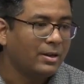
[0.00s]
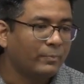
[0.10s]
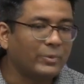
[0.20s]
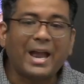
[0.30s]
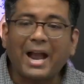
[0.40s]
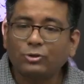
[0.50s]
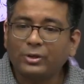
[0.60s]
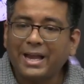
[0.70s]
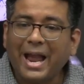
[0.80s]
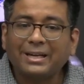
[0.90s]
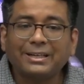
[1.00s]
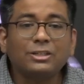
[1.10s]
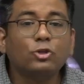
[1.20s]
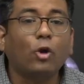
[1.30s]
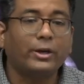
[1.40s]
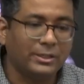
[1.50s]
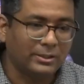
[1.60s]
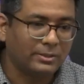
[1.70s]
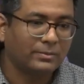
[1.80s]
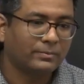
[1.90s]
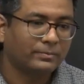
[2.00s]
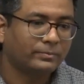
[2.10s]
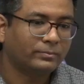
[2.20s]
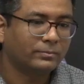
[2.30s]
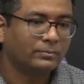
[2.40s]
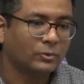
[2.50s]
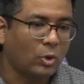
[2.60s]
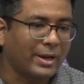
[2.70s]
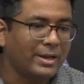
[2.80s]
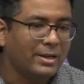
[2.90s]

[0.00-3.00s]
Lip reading: They actually act as coins. Okay,